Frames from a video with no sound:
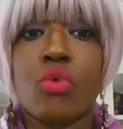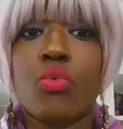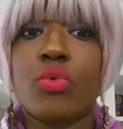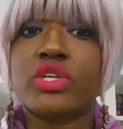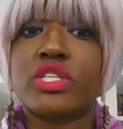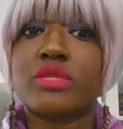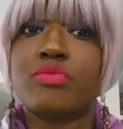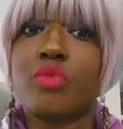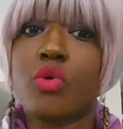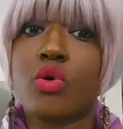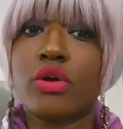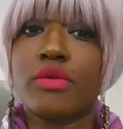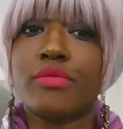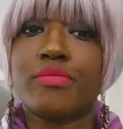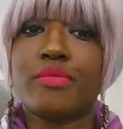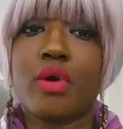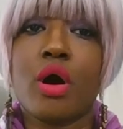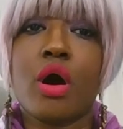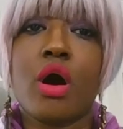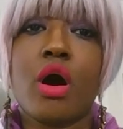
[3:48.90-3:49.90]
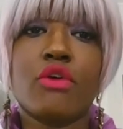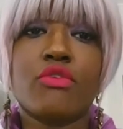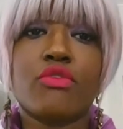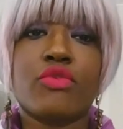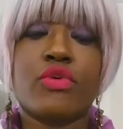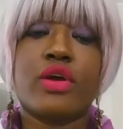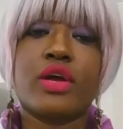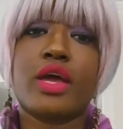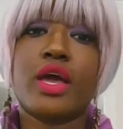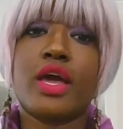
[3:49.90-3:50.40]
What's more,
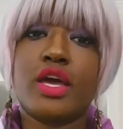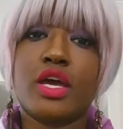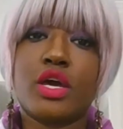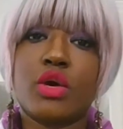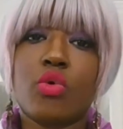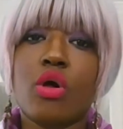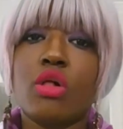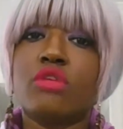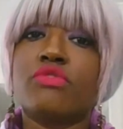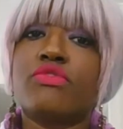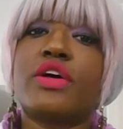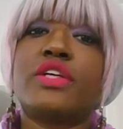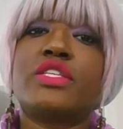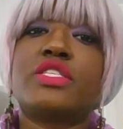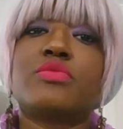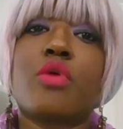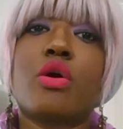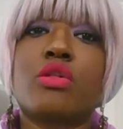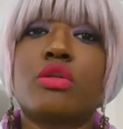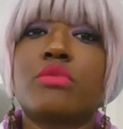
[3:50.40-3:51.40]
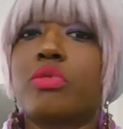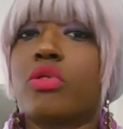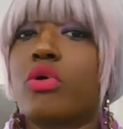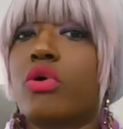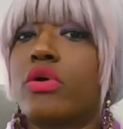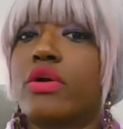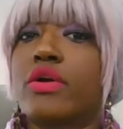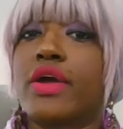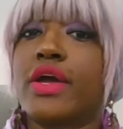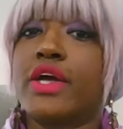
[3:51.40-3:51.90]
offering a Qualified Small
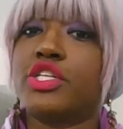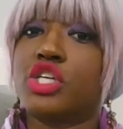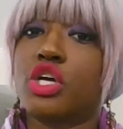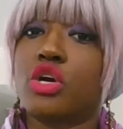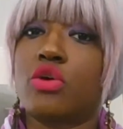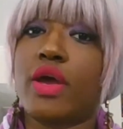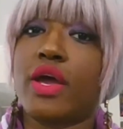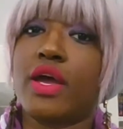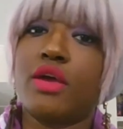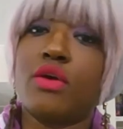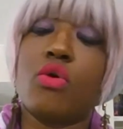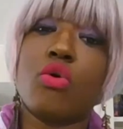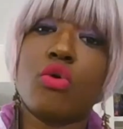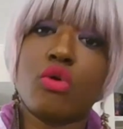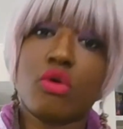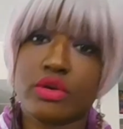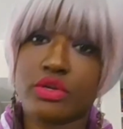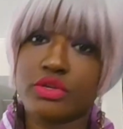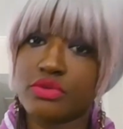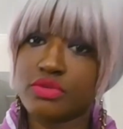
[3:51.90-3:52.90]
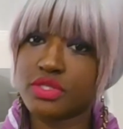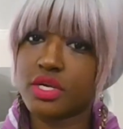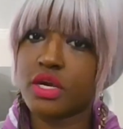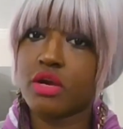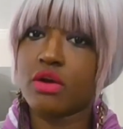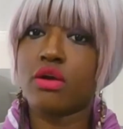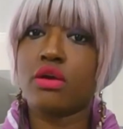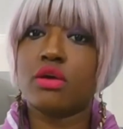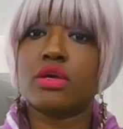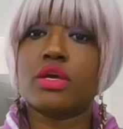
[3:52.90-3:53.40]
Employer HRA or
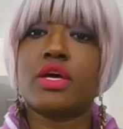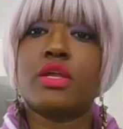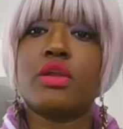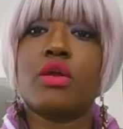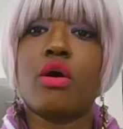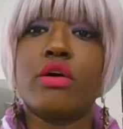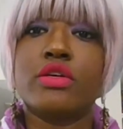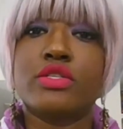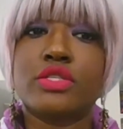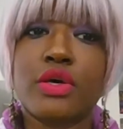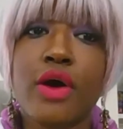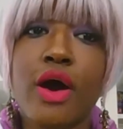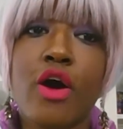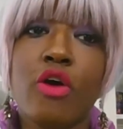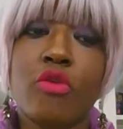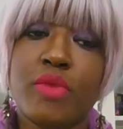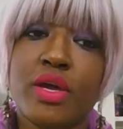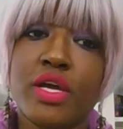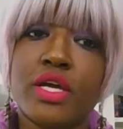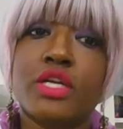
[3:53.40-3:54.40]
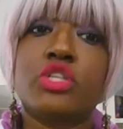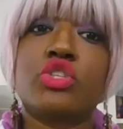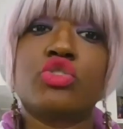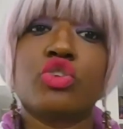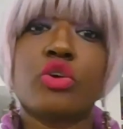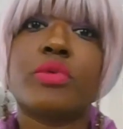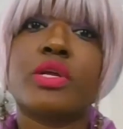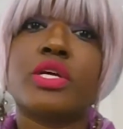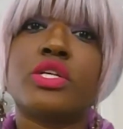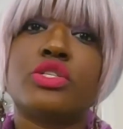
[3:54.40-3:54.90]
QSERA can also help make
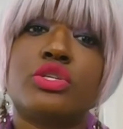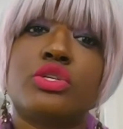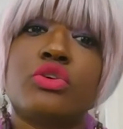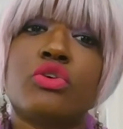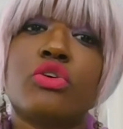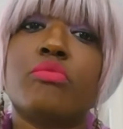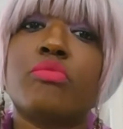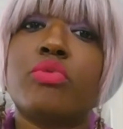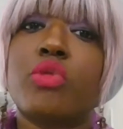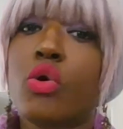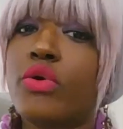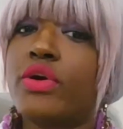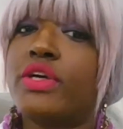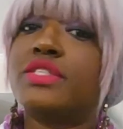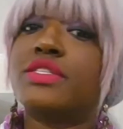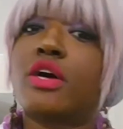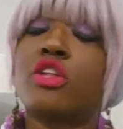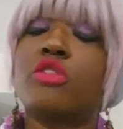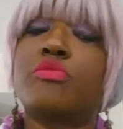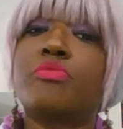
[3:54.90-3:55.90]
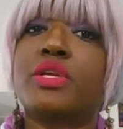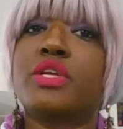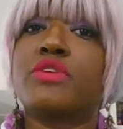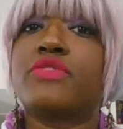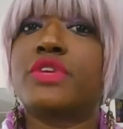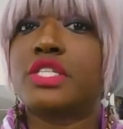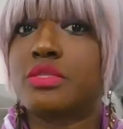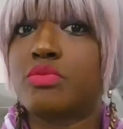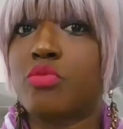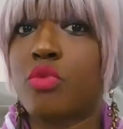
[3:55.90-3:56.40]
contributing to your employees' health
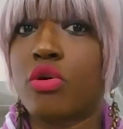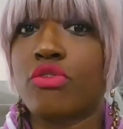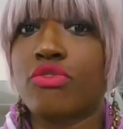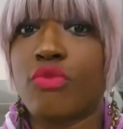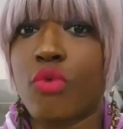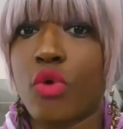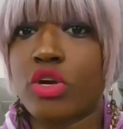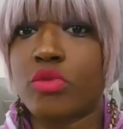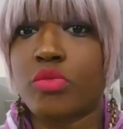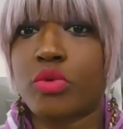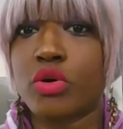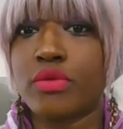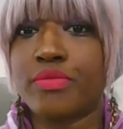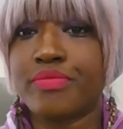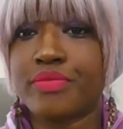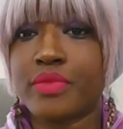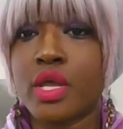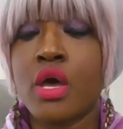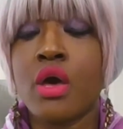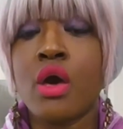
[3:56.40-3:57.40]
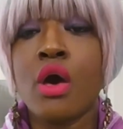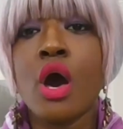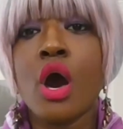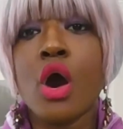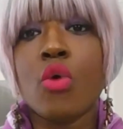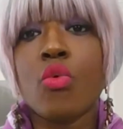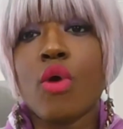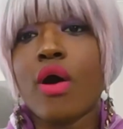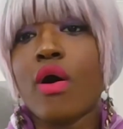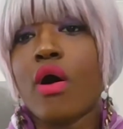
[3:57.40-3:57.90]
benefits more affordable.
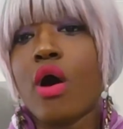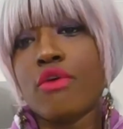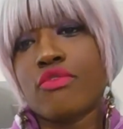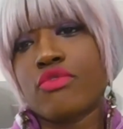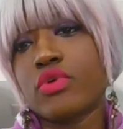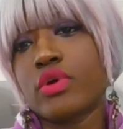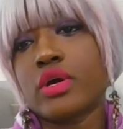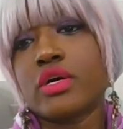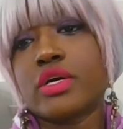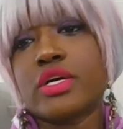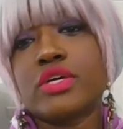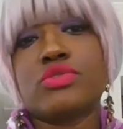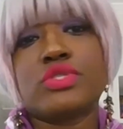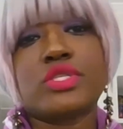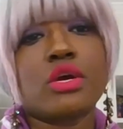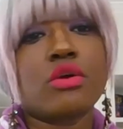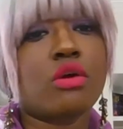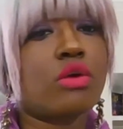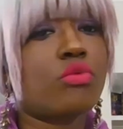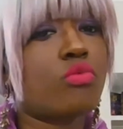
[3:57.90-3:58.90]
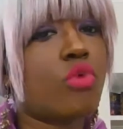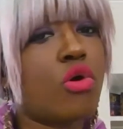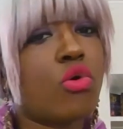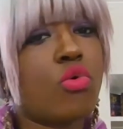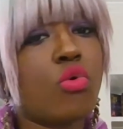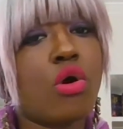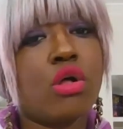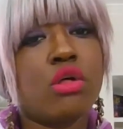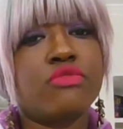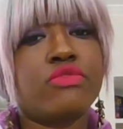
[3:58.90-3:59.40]
While offering a QSERA
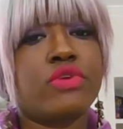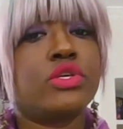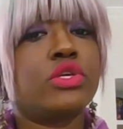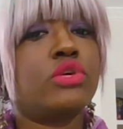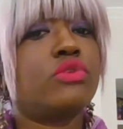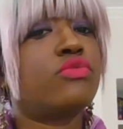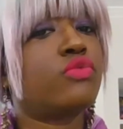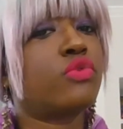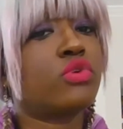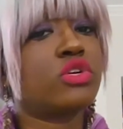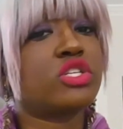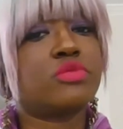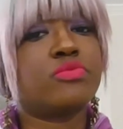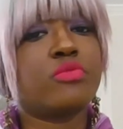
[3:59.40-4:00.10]
won't qualify you for a